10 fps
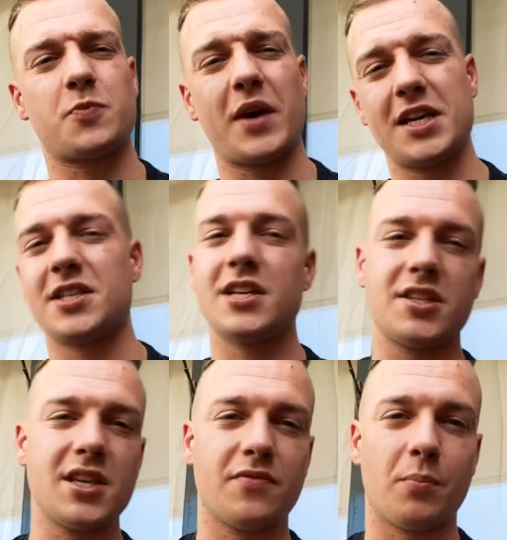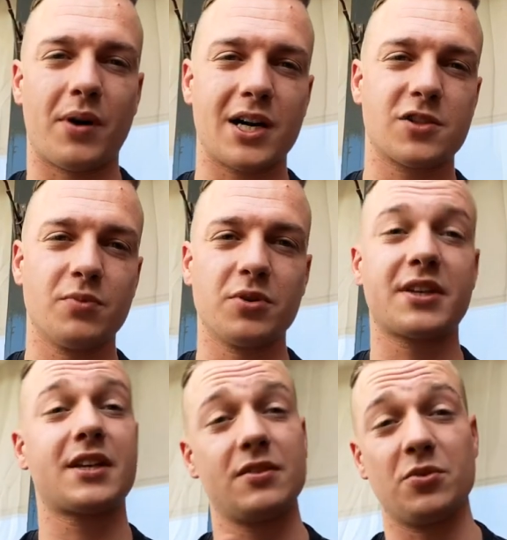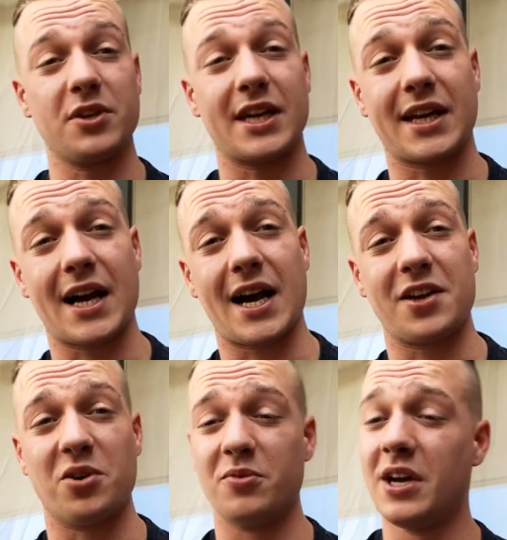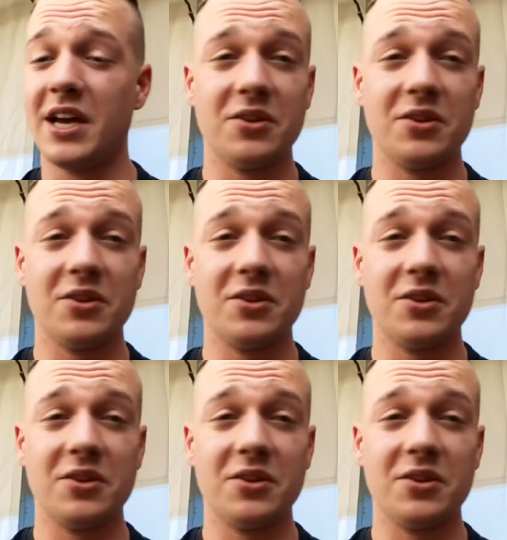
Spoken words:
base, is it even possible? Do you get gyno?